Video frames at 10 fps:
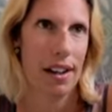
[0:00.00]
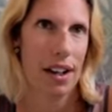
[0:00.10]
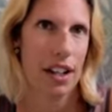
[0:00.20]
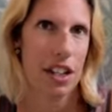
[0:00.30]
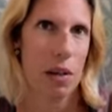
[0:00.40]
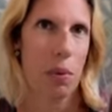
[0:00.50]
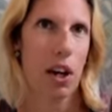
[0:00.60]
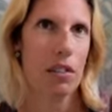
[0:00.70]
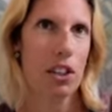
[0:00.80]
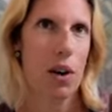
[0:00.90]
I think a
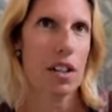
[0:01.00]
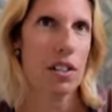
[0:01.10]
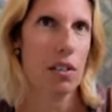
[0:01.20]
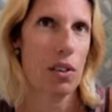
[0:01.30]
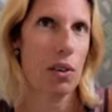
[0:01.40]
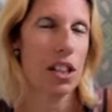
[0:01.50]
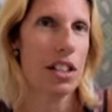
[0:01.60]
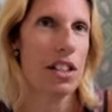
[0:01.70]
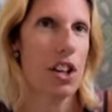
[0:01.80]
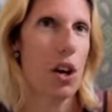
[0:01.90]
part of you also
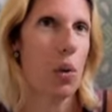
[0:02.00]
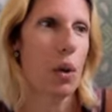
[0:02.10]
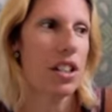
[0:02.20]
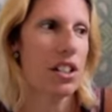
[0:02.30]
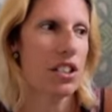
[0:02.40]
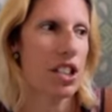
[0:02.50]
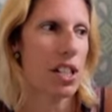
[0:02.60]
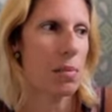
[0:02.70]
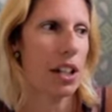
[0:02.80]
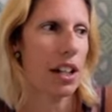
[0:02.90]
needs to know when to
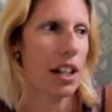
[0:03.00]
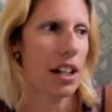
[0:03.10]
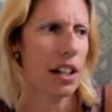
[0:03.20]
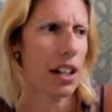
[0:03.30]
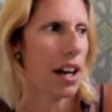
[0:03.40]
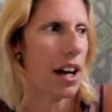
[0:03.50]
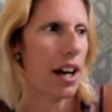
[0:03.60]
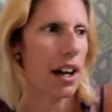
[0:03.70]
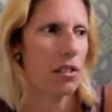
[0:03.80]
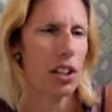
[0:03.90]
just be like,
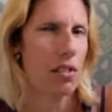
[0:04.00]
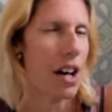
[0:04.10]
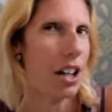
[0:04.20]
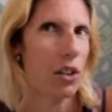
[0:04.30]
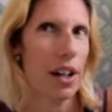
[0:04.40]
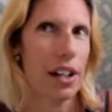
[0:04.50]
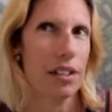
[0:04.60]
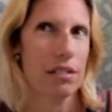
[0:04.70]
yeah, reevaluate it.